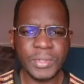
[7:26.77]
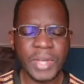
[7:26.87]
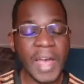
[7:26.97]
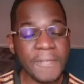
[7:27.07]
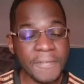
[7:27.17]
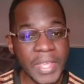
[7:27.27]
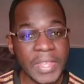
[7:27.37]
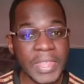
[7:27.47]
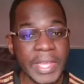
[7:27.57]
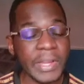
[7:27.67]
Have
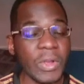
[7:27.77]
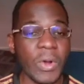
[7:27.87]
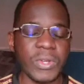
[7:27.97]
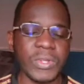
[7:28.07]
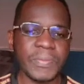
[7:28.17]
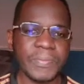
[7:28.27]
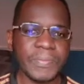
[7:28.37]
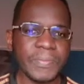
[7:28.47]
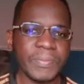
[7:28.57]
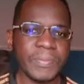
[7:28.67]
faith in God.
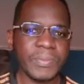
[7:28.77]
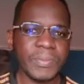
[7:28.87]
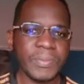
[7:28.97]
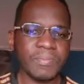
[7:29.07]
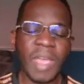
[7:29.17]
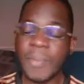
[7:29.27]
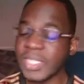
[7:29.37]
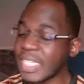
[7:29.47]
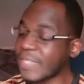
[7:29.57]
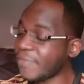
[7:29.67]

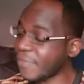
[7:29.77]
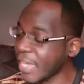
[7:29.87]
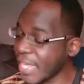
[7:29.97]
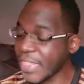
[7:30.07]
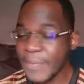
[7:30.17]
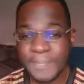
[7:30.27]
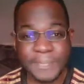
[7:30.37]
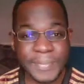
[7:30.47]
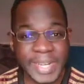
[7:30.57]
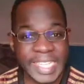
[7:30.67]
Bible says faith
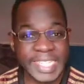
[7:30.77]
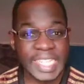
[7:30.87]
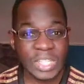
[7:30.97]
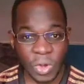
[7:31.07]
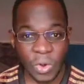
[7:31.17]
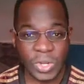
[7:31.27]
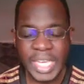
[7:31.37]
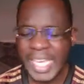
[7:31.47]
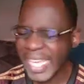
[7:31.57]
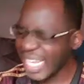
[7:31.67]
pleases God.
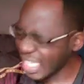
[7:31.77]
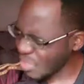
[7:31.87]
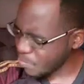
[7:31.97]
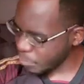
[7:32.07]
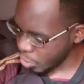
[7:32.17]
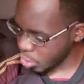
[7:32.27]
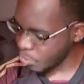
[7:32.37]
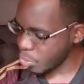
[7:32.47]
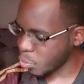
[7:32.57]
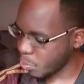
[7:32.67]
It is
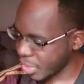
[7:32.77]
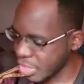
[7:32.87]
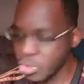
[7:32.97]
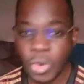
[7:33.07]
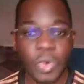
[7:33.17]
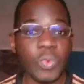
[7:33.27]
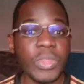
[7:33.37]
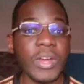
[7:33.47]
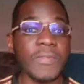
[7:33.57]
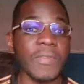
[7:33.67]
impossible to please God
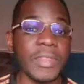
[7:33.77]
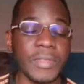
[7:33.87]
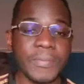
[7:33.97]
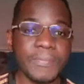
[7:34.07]
without faith.